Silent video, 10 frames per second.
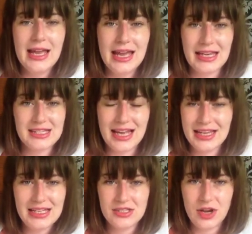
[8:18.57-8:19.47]
It's
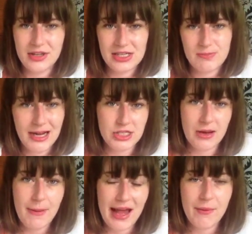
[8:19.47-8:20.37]
like it's got this
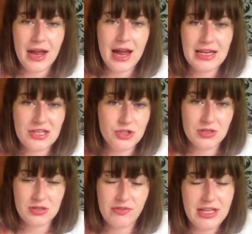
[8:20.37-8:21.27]
magic power, and it
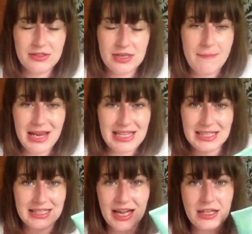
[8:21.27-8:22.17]
just feels
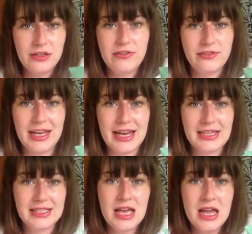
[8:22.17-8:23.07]
amazing. I love this.